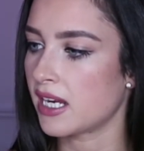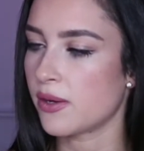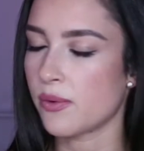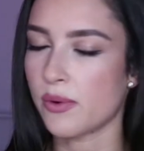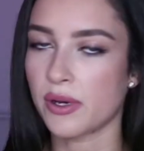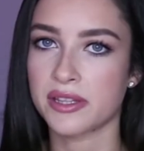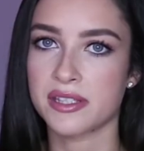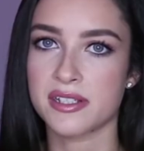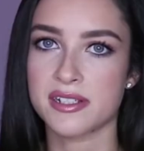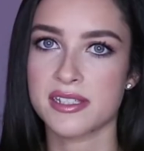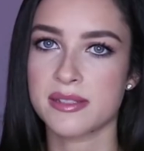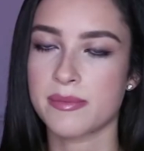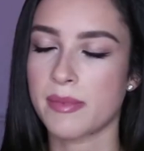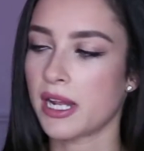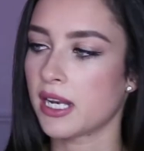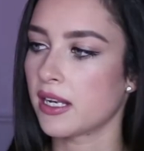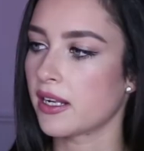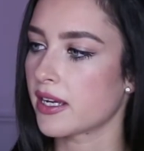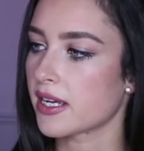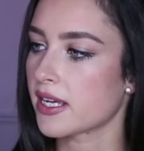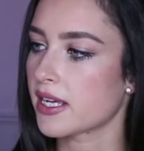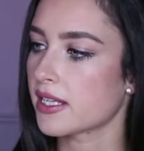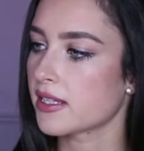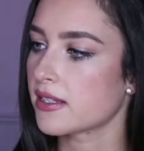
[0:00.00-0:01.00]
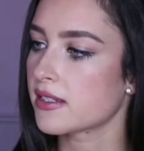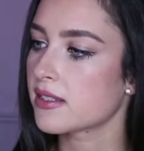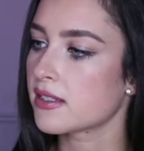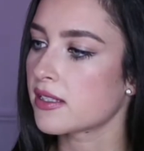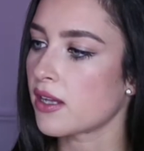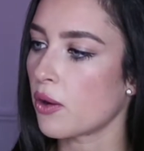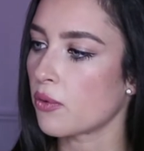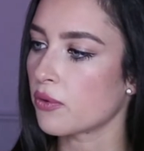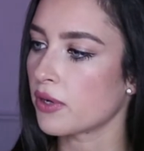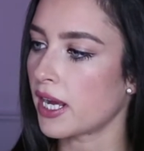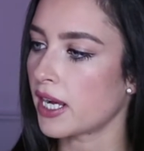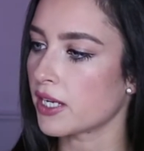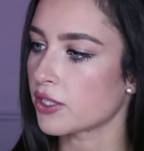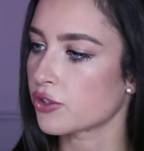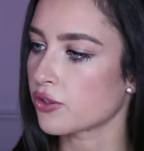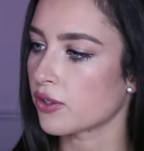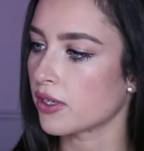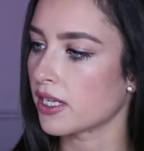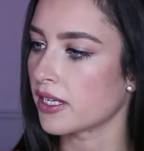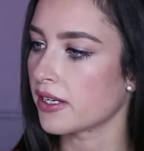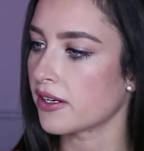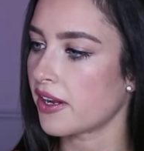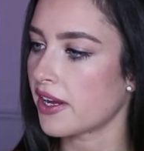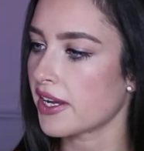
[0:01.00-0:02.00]
you what this smelled like. It's so
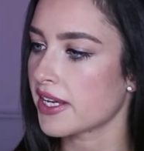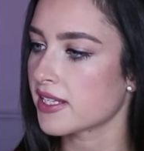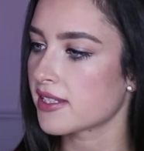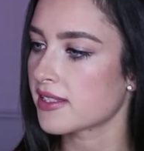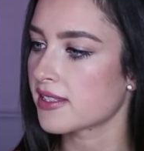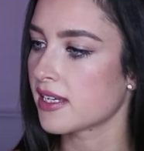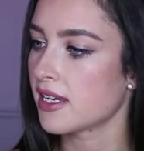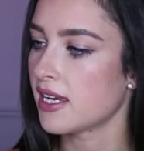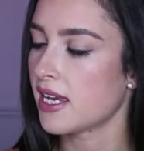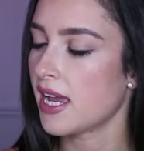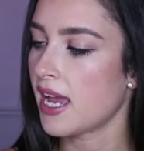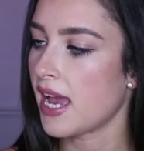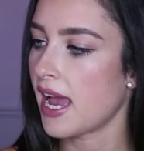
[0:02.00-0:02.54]
natural and nice.